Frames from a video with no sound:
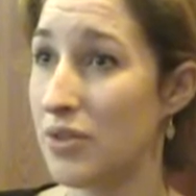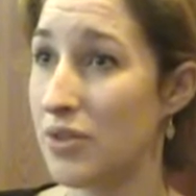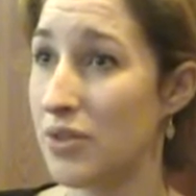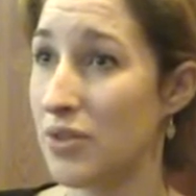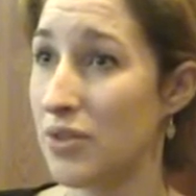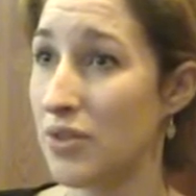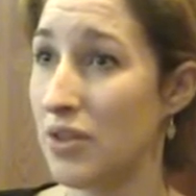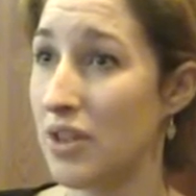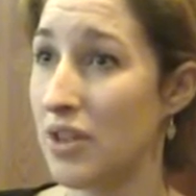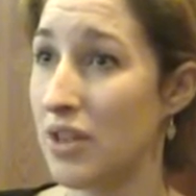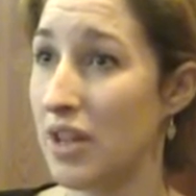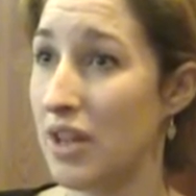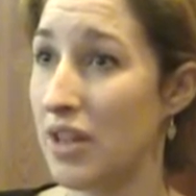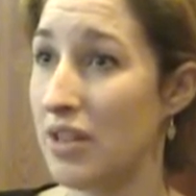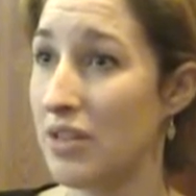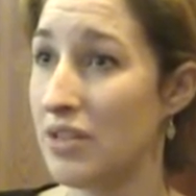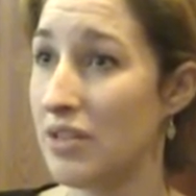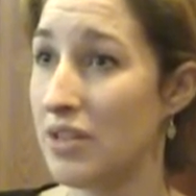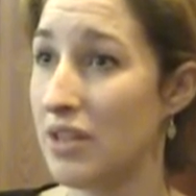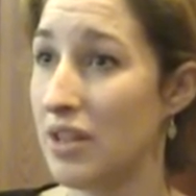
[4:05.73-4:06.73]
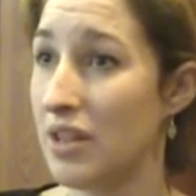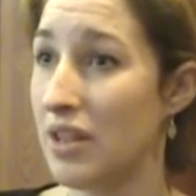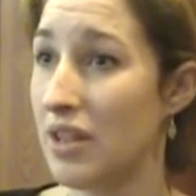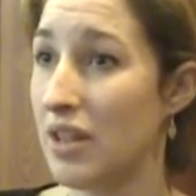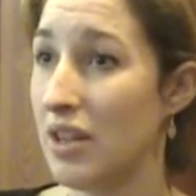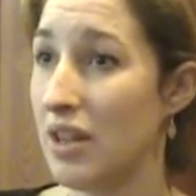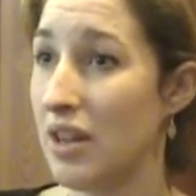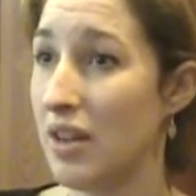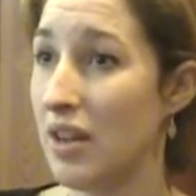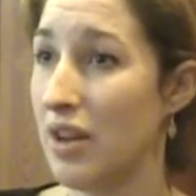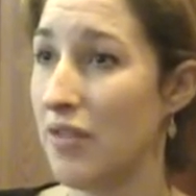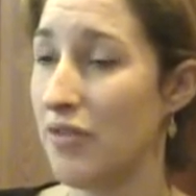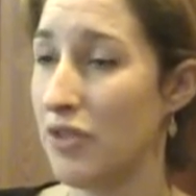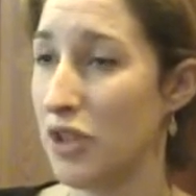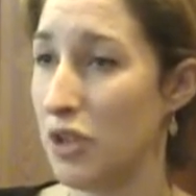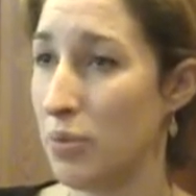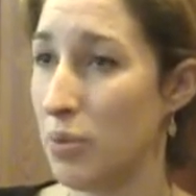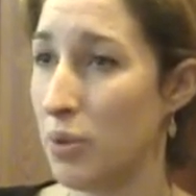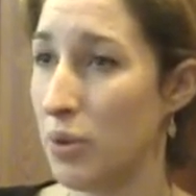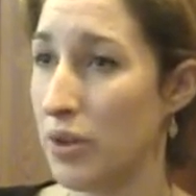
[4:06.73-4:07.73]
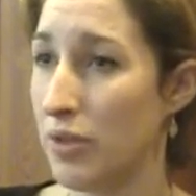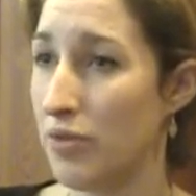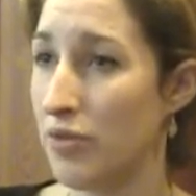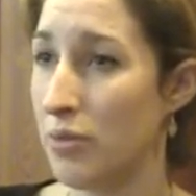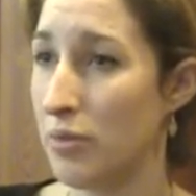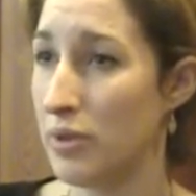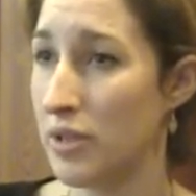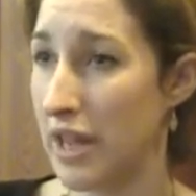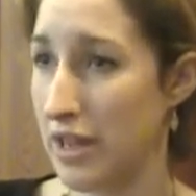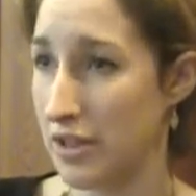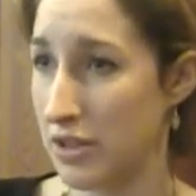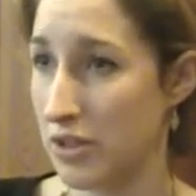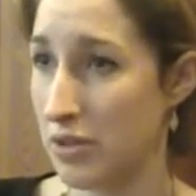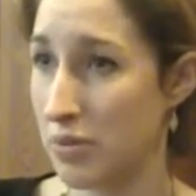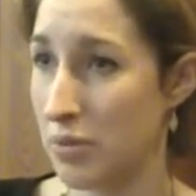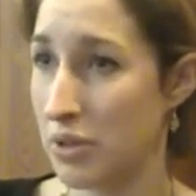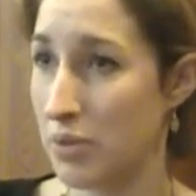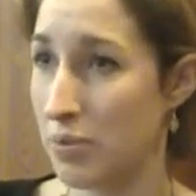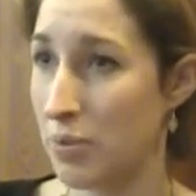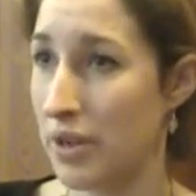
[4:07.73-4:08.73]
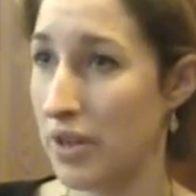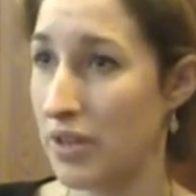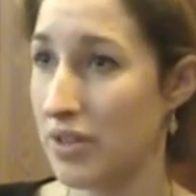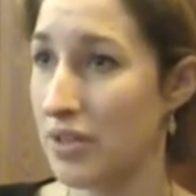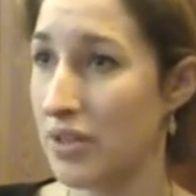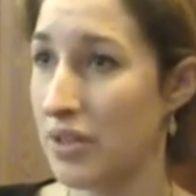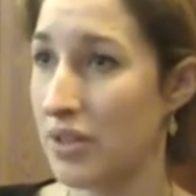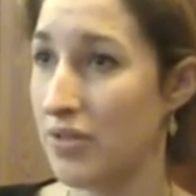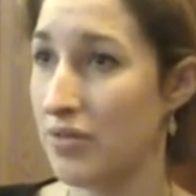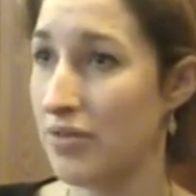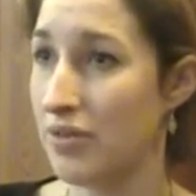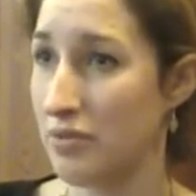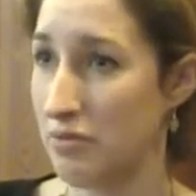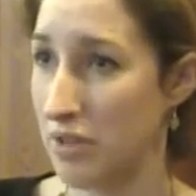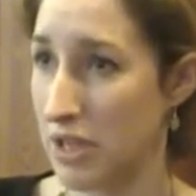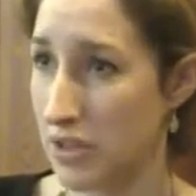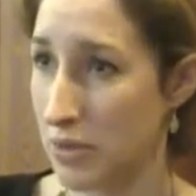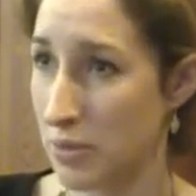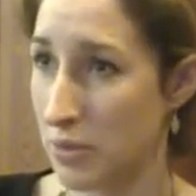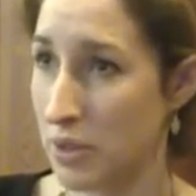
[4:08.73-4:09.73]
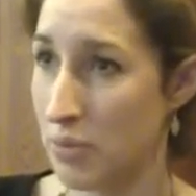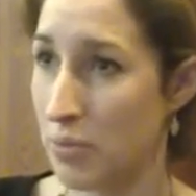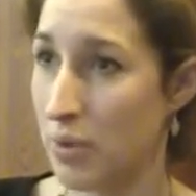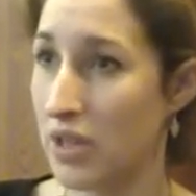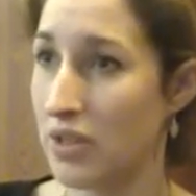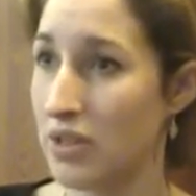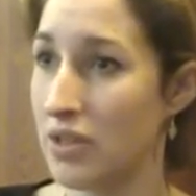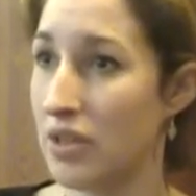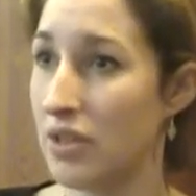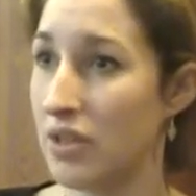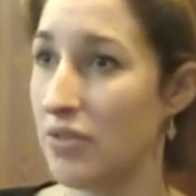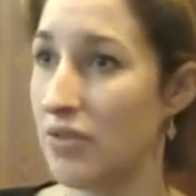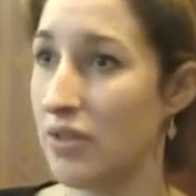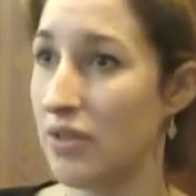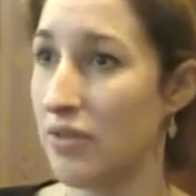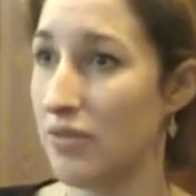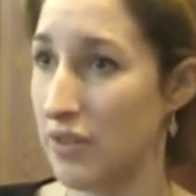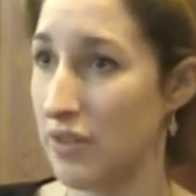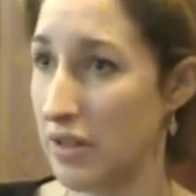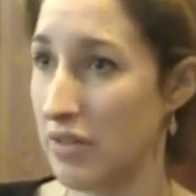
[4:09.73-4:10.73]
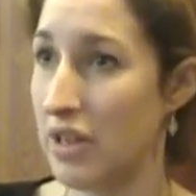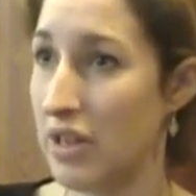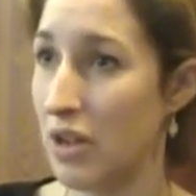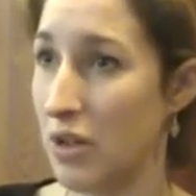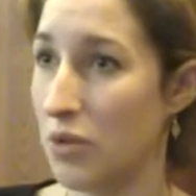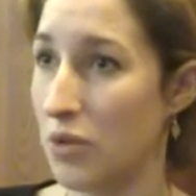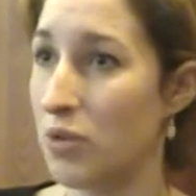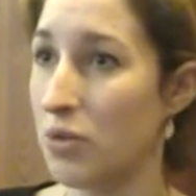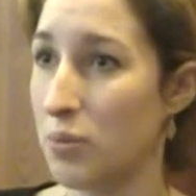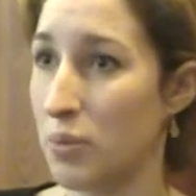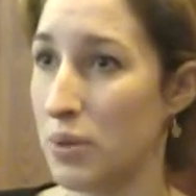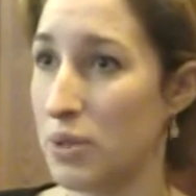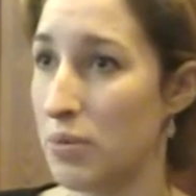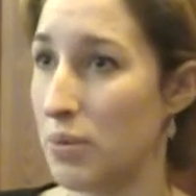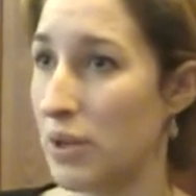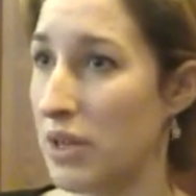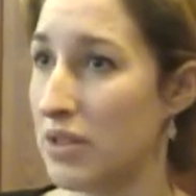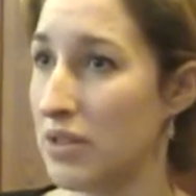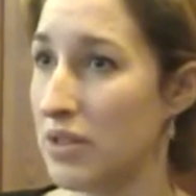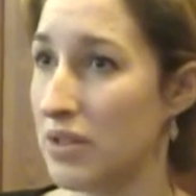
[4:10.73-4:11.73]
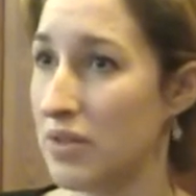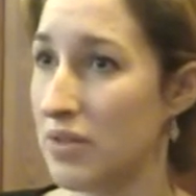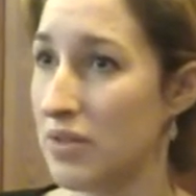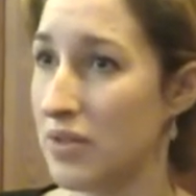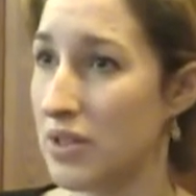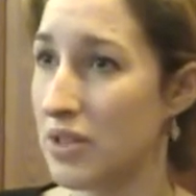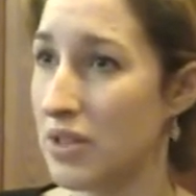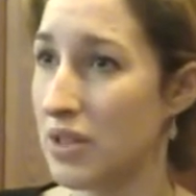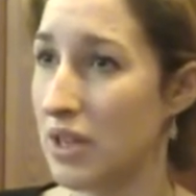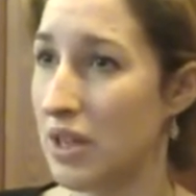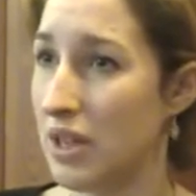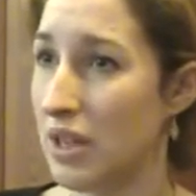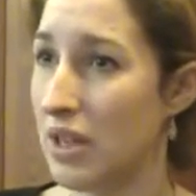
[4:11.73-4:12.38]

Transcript: So trying to get a viewpoint from a national perspective, a regional perspective, very local perspectives.